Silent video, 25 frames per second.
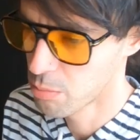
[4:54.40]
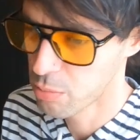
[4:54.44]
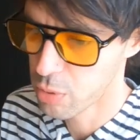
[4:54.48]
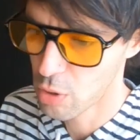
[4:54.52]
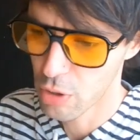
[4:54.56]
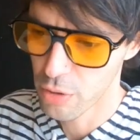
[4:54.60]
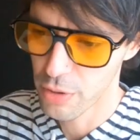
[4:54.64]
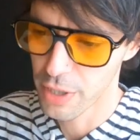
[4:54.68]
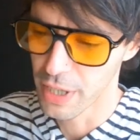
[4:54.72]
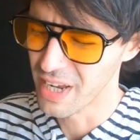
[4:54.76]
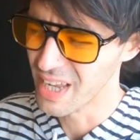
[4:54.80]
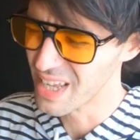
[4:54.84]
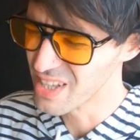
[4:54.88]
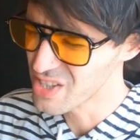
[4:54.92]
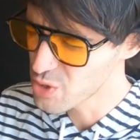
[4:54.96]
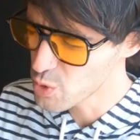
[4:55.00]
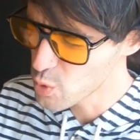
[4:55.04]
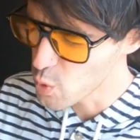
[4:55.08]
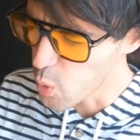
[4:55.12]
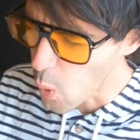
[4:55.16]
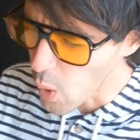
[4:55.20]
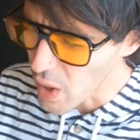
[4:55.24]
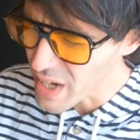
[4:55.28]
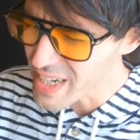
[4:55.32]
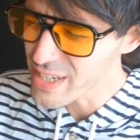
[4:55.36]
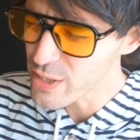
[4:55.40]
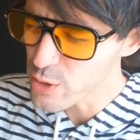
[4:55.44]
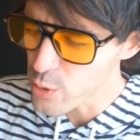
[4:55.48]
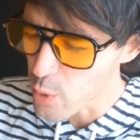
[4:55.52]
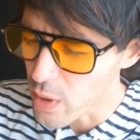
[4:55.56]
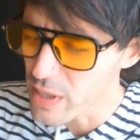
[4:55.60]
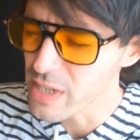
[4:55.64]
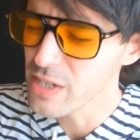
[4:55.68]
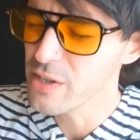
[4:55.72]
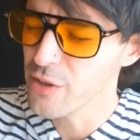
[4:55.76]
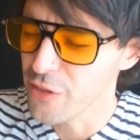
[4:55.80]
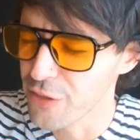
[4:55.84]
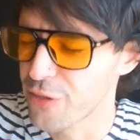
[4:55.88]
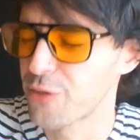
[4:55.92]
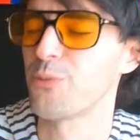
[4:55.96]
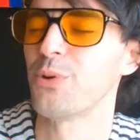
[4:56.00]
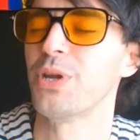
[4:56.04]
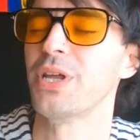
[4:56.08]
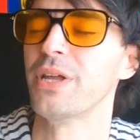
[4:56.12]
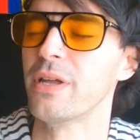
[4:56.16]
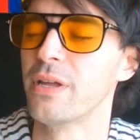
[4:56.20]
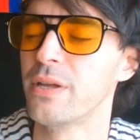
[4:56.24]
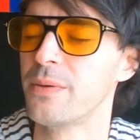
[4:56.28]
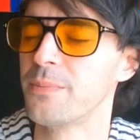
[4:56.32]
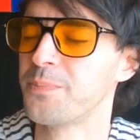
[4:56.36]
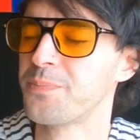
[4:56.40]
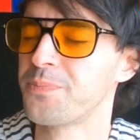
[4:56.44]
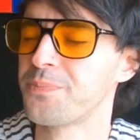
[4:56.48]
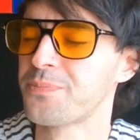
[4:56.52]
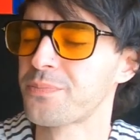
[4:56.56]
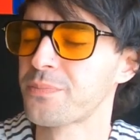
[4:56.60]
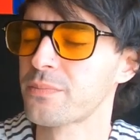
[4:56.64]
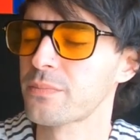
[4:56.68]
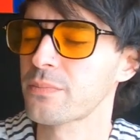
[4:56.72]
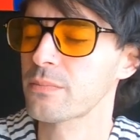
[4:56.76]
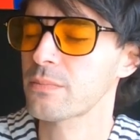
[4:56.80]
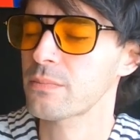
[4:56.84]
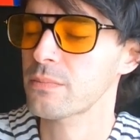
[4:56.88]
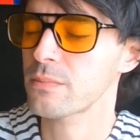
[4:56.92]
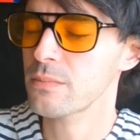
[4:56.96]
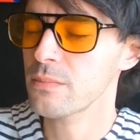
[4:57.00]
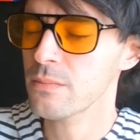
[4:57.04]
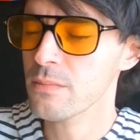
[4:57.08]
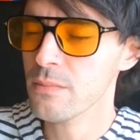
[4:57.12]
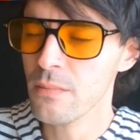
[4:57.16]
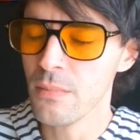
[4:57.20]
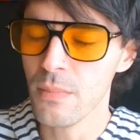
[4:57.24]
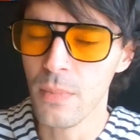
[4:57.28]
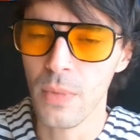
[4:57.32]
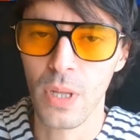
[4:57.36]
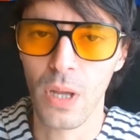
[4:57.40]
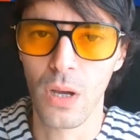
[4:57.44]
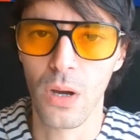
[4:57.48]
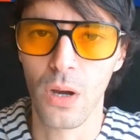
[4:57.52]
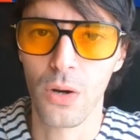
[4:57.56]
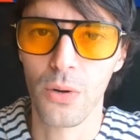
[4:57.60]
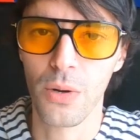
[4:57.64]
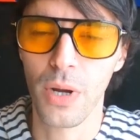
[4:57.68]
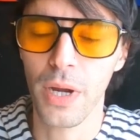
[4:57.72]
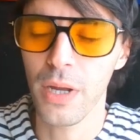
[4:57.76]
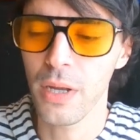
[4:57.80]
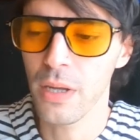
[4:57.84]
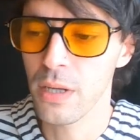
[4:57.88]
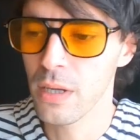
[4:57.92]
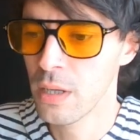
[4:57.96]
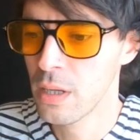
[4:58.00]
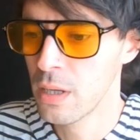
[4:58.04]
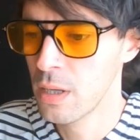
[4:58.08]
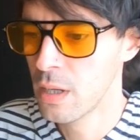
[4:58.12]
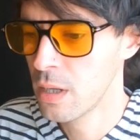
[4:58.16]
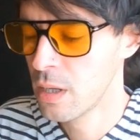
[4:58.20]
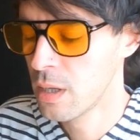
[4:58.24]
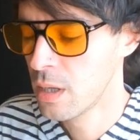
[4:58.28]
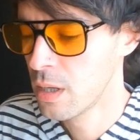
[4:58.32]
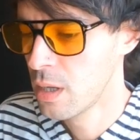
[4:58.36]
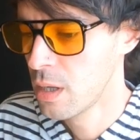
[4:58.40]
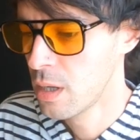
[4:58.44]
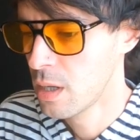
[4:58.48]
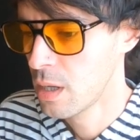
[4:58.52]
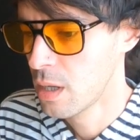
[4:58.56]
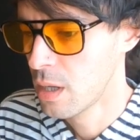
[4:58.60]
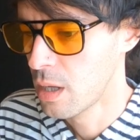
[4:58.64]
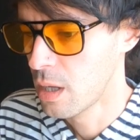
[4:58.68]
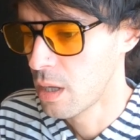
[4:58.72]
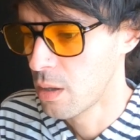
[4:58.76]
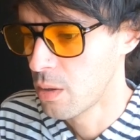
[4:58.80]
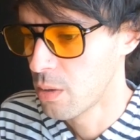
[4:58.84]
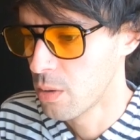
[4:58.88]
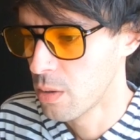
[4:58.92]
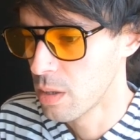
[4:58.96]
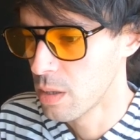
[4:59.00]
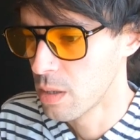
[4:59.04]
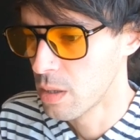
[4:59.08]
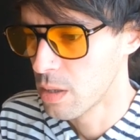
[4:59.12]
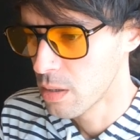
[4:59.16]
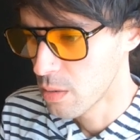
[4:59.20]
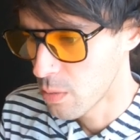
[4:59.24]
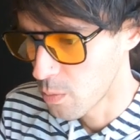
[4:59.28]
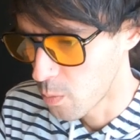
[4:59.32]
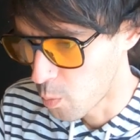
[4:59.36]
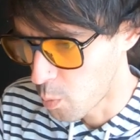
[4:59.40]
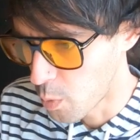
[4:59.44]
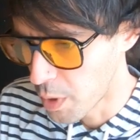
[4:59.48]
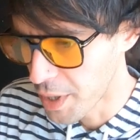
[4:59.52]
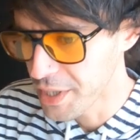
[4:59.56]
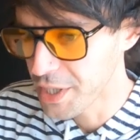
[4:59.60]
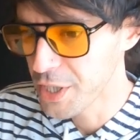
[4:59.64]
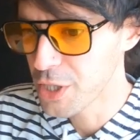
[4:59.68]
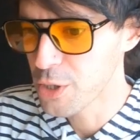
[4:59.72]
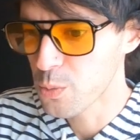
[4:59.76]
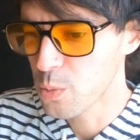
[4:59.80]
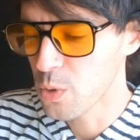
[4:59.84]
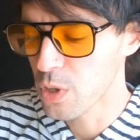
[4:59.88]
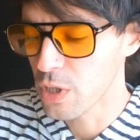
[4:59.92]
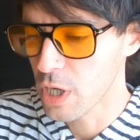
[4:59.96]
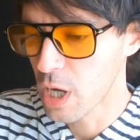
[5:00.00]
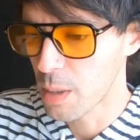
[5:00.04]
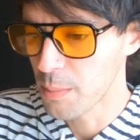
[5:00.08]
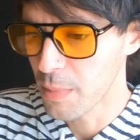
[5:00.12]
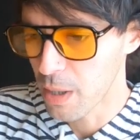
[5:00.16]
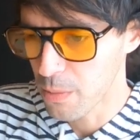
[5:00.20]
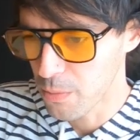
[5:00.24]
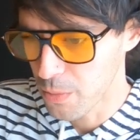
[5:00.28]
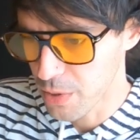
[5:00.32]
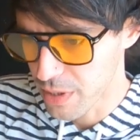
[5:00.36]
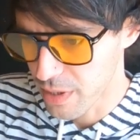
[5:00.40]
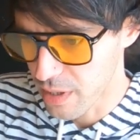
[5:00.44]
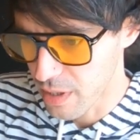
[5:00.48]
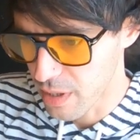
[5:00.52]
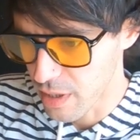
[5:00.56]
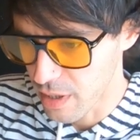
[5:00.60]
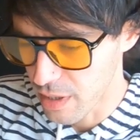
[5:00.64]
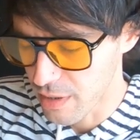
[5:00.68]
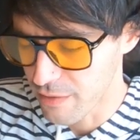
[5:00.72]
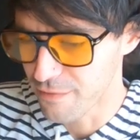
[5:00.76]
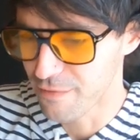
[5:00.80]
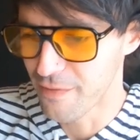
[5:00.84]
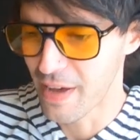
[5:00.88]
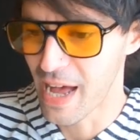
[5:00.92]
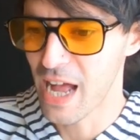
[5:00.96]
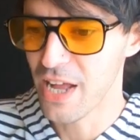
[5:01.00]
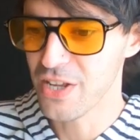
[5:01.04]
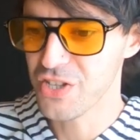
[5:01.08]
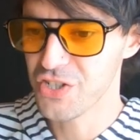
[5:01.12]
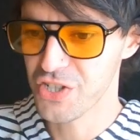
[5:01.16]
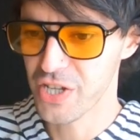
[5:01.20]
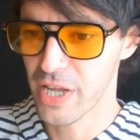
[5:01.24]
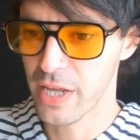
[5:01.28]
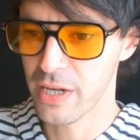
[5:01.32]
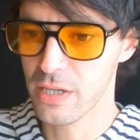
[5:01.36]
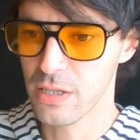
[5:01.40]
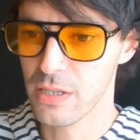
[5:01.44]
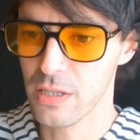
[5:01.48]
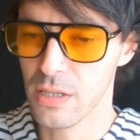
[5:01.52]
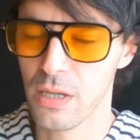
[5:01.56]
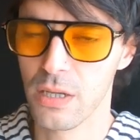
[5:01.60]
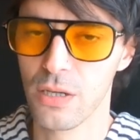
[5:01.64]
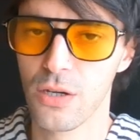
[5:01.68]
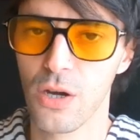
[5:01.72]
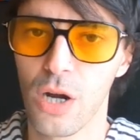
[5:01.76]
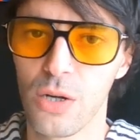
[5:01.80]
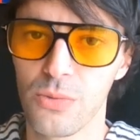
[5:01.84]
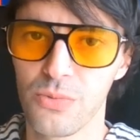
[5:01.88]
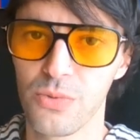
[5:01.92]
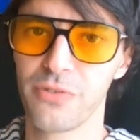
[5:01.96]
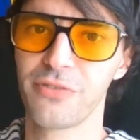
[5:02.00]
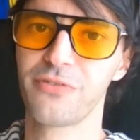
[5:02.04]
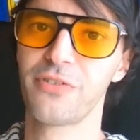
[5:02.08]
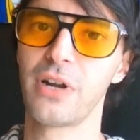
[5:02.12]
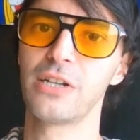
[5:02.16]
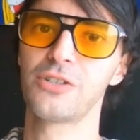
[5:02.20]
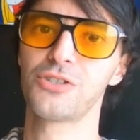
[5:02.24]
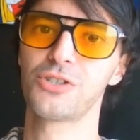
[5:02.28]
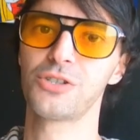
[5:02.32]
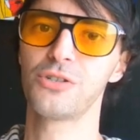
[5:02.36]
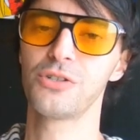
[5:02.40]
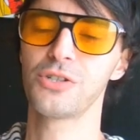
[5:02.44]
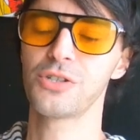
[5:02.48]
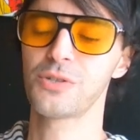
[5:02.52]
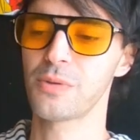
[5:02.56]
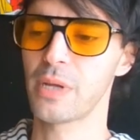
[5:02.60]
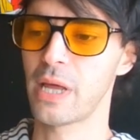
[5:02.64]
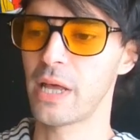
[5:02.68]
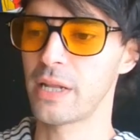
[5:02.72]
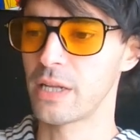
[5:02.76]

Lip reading: Boring. It's 2023. All right. 1 year we'll come out with the badge scented car refresheners.